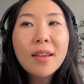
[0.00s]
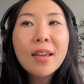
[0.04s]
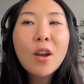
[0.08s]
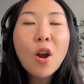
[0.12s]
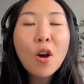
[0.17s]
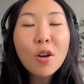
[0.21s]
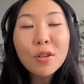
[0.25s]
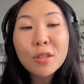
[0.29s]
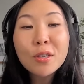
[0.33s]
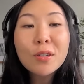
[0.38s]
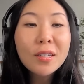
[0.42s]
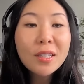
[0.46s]
It
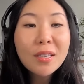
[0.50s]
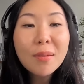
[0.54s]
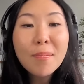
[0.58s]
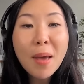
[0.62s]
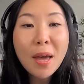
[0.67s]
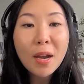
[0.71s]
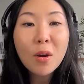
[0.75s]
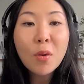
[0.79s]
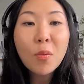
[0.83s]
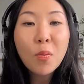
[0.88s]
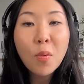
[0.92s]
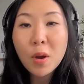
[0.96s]
also doesn't
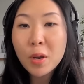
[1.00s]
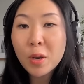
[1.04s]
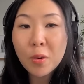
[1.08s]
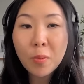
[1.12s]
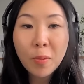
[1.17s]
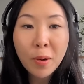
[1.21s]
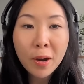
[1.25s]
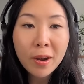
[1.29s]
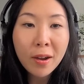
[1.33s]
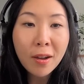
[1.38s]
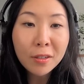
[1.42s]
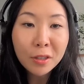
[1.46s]
matter what you're
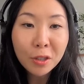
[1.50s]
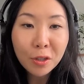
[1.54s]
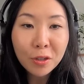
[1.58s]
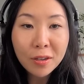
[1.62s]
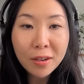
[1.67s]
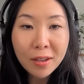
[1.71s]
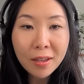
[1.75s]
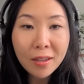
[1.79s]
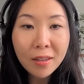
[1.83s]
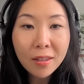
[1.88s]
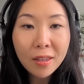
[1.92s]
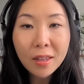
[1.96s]
wearing
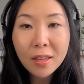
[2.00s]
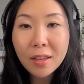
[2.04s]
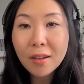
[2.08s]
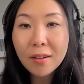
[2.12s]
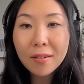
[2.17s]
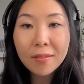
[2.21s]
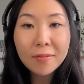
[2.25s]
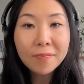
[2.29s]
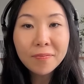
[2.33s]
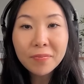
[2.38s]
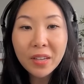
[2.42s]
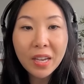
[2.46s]
underneath
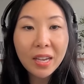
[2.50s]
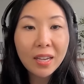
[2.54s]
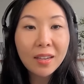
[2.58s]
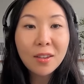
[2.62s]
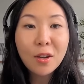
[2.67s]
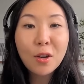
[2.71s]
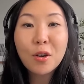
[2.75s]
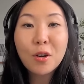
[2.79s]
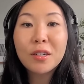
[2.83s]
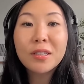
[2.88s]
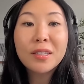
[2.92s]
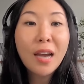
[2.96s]
like
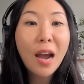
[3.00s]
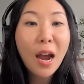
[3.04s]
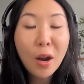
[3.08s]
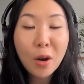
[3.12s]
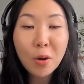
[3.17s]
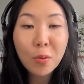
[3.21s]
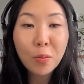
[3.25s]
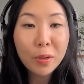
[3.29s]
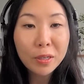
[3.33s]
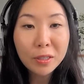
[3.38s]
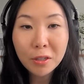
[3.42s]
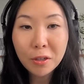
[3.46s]
your
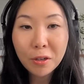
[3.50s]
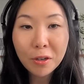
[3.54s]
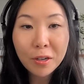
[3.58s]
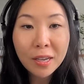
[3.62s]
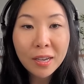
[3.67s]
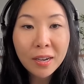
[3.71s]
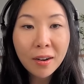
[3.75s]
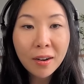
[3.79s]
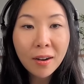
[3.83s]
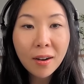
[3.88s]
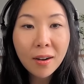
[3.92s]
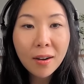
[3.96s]
entire winter
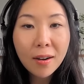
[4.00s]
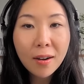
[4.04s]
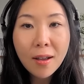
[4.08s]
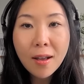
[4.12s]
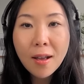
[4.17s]
gear.